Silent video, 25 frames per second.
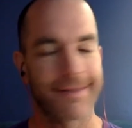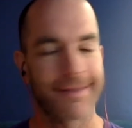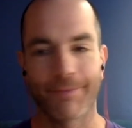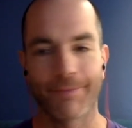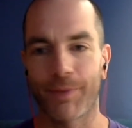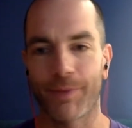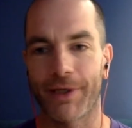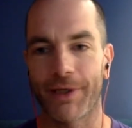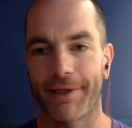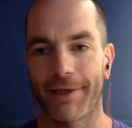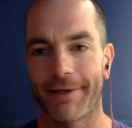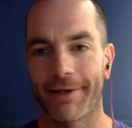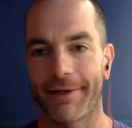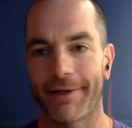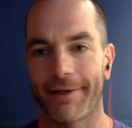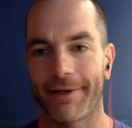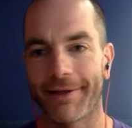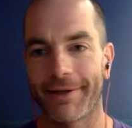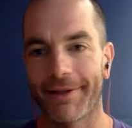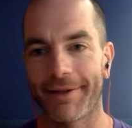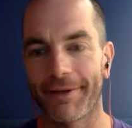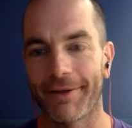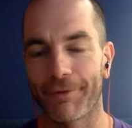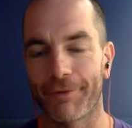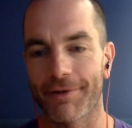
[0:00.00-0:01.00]
been
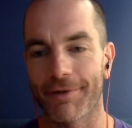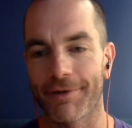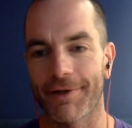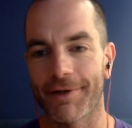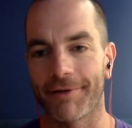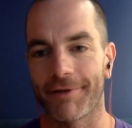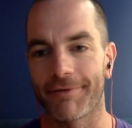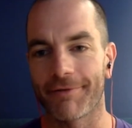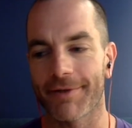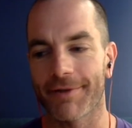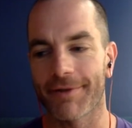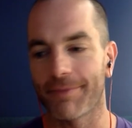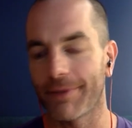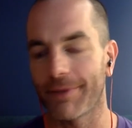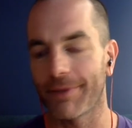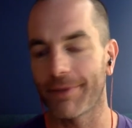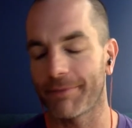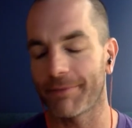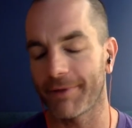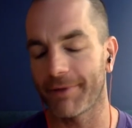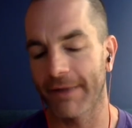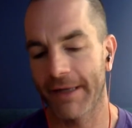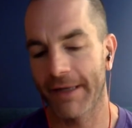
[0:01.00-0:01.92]
the result for some people.